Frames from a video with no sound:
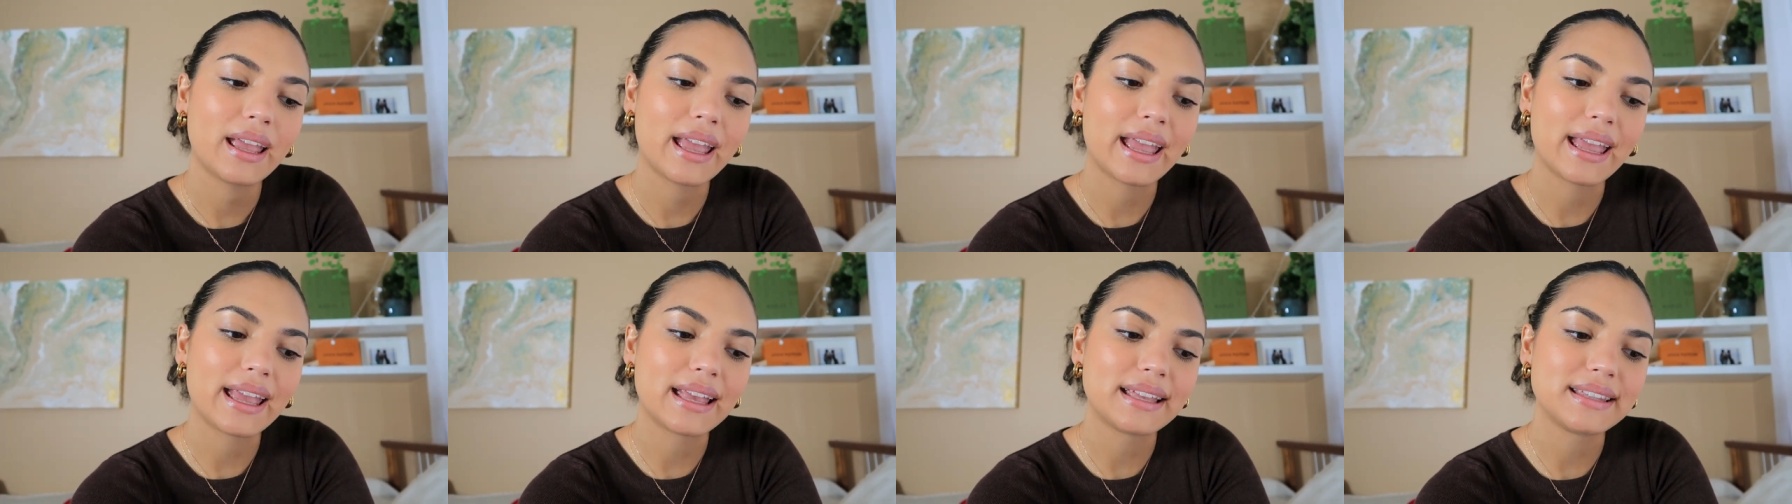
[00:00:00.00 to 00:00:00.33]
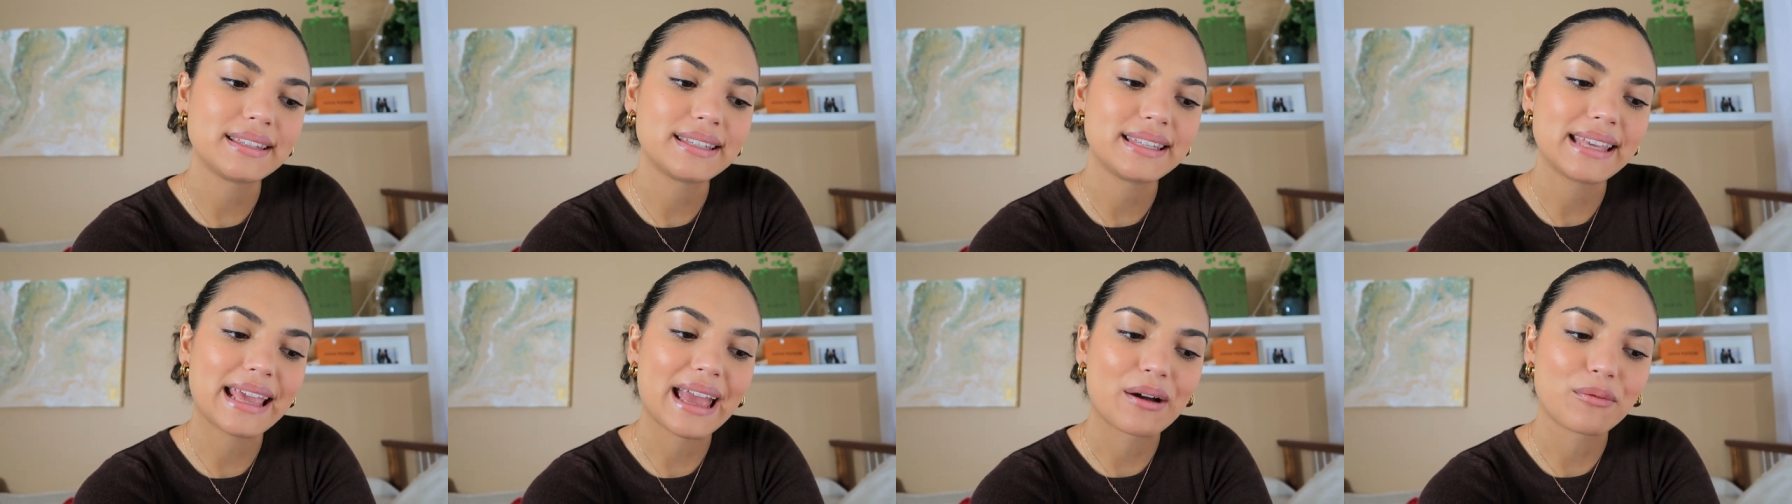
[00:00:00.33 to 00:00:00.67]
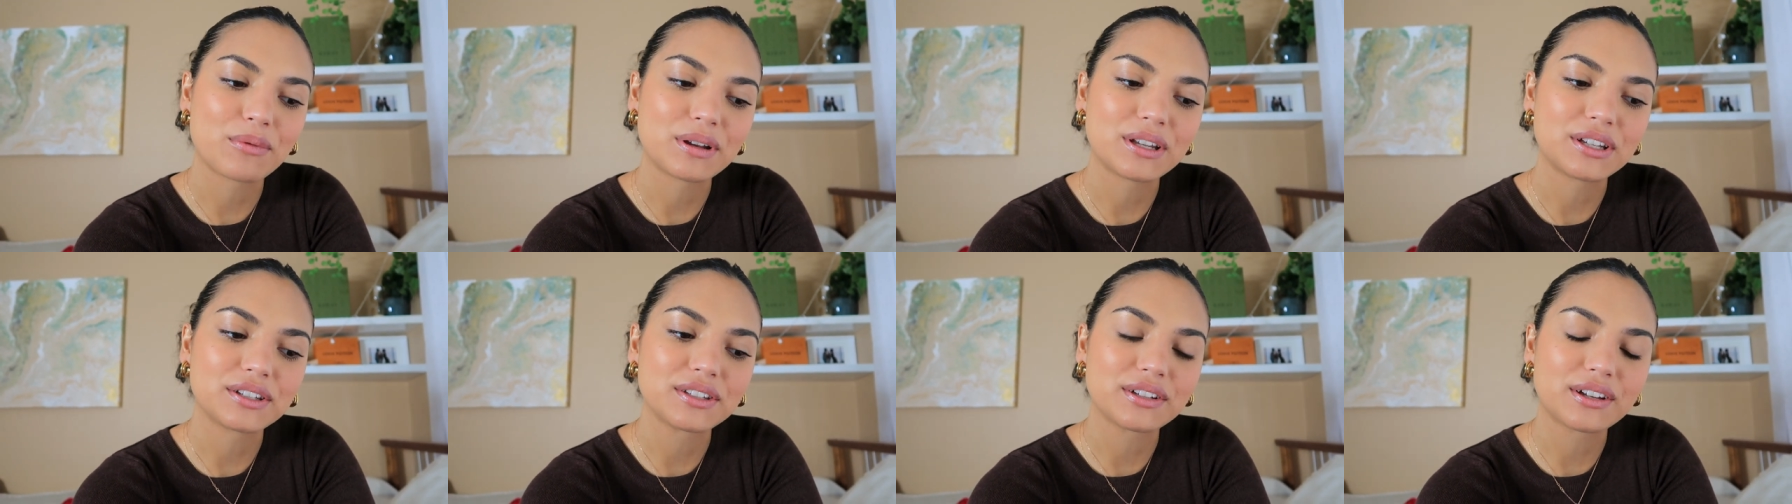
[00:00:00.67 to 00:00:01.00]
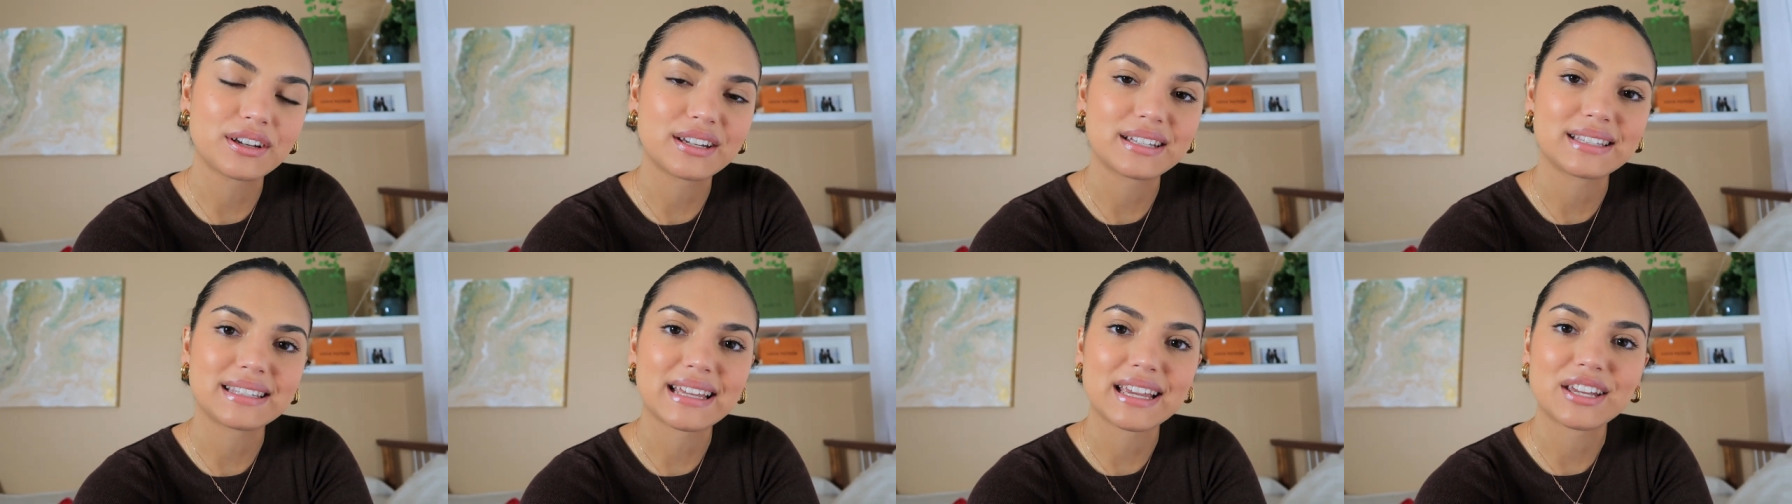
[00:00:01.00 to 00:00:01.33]
and yeah we just
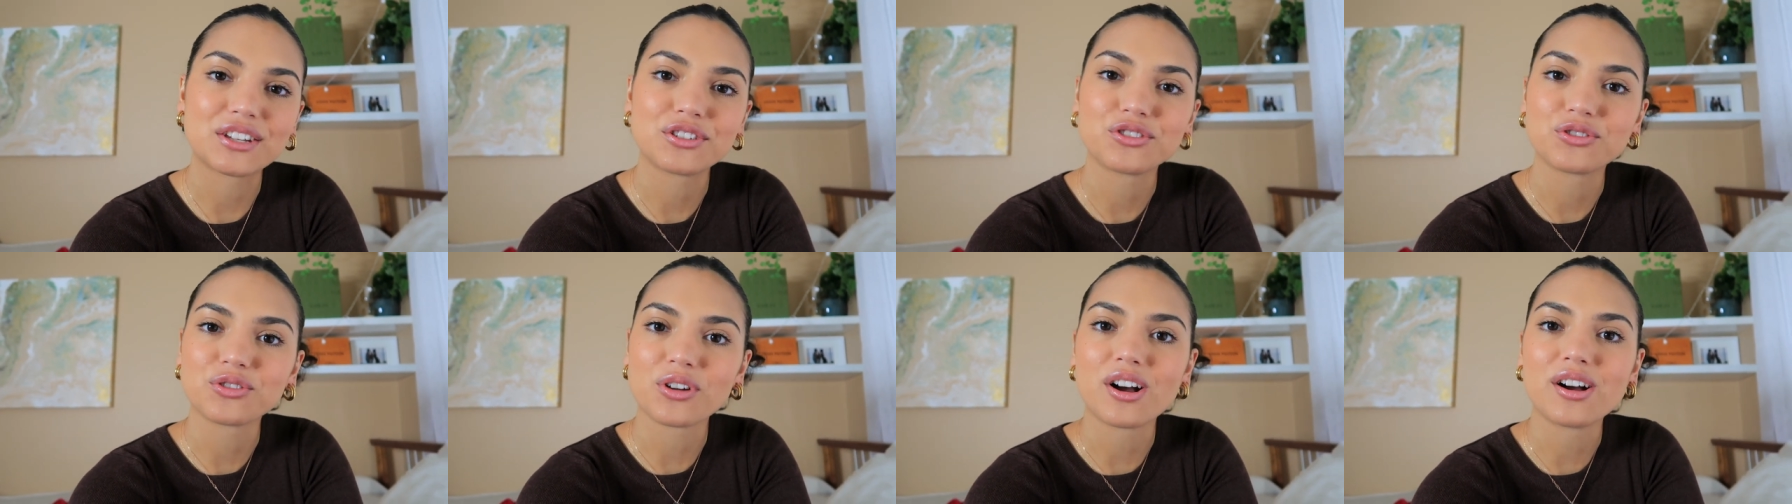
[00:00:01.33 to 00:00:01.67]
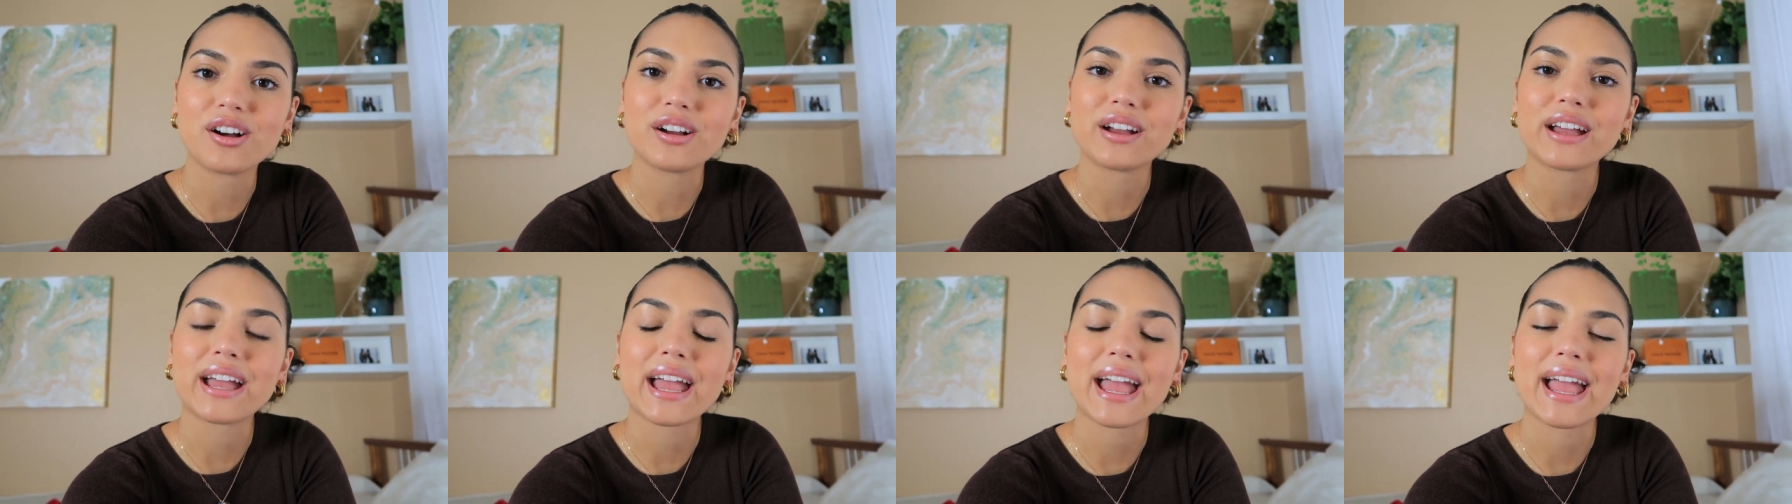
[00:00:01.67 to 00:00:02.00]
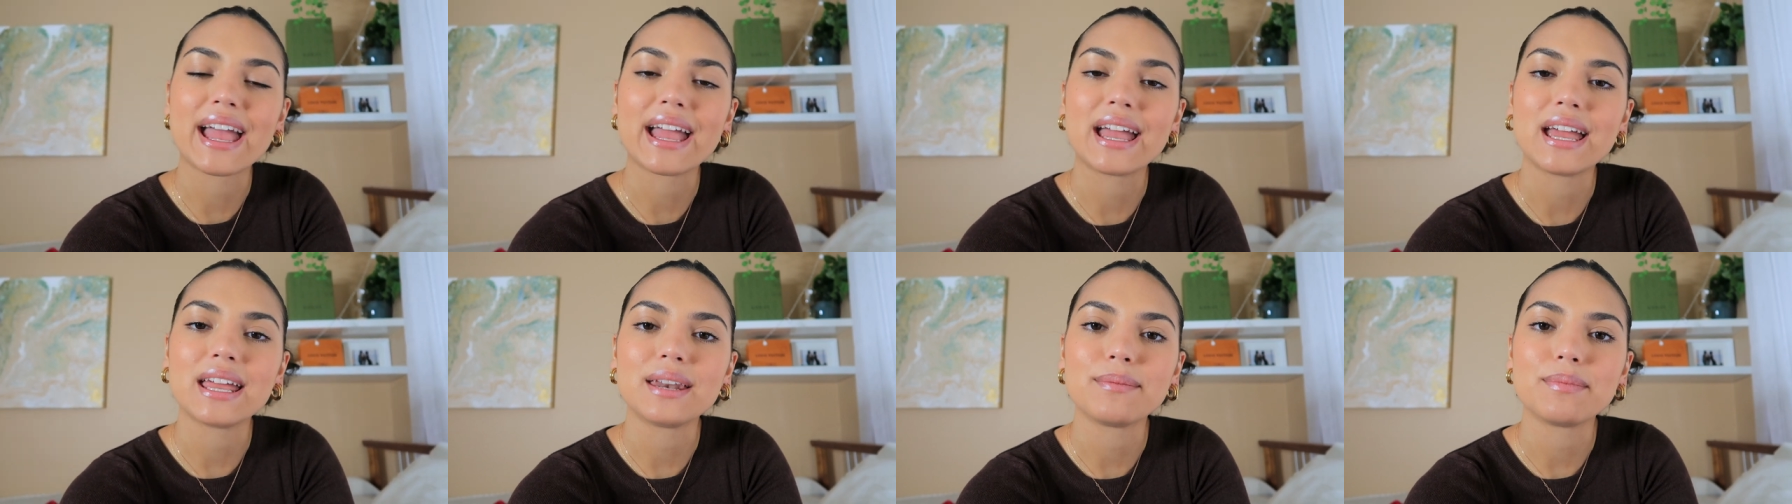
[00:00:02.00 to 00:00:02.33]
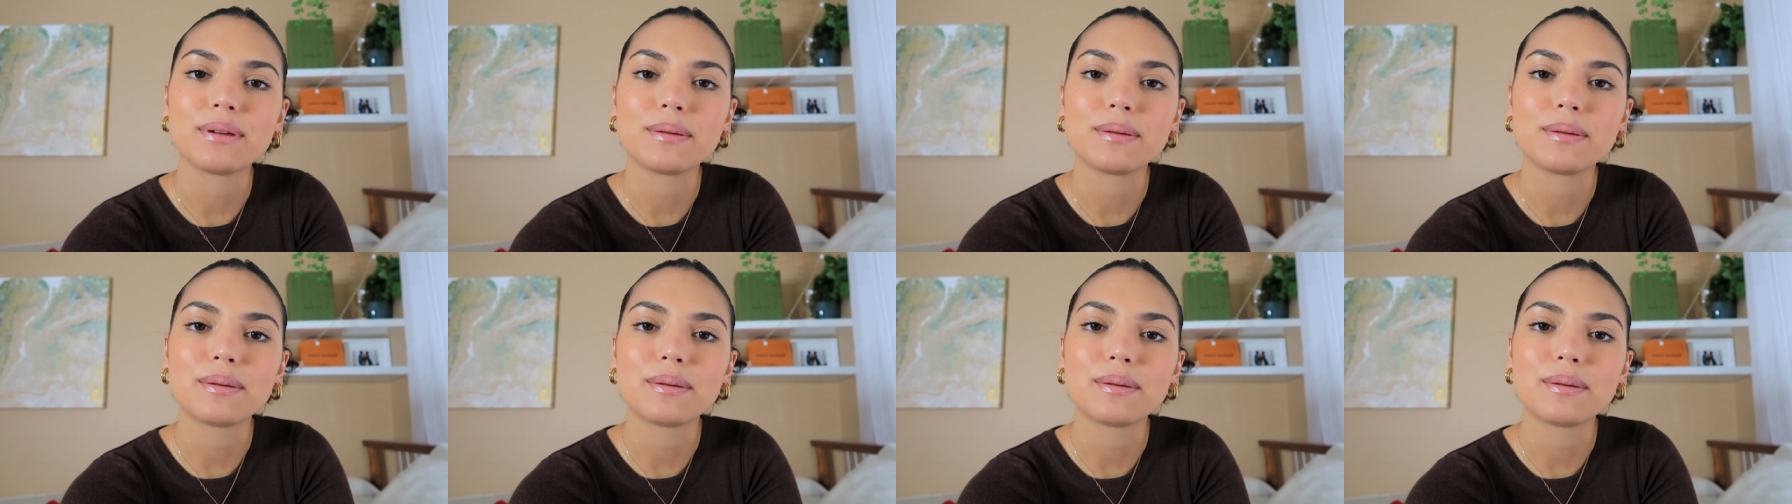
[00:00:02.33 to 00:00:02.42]
gotta stay strong and